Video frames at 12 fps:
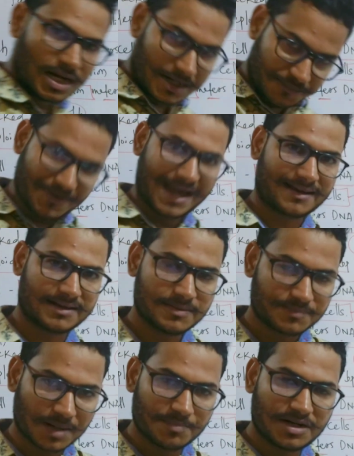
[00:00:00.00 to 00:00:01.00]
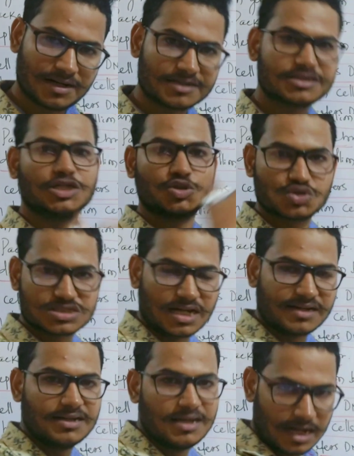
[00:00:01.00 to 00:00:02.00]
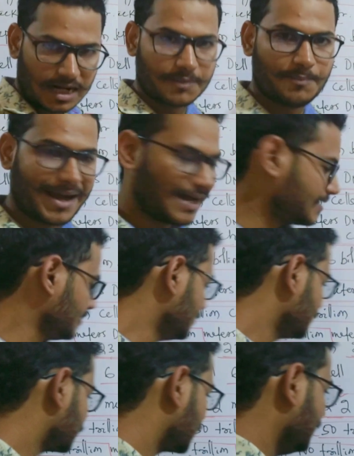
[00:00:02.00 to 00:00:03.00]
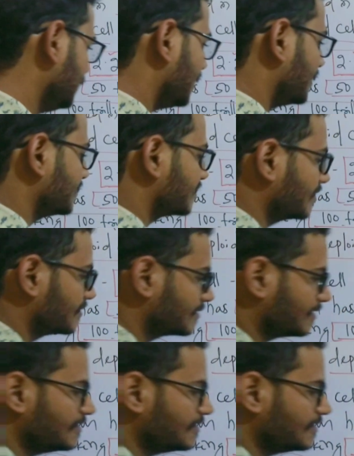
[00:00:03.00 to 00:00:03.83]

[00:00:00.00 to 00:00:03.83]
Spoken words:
and back, from Earth to Sun and back 300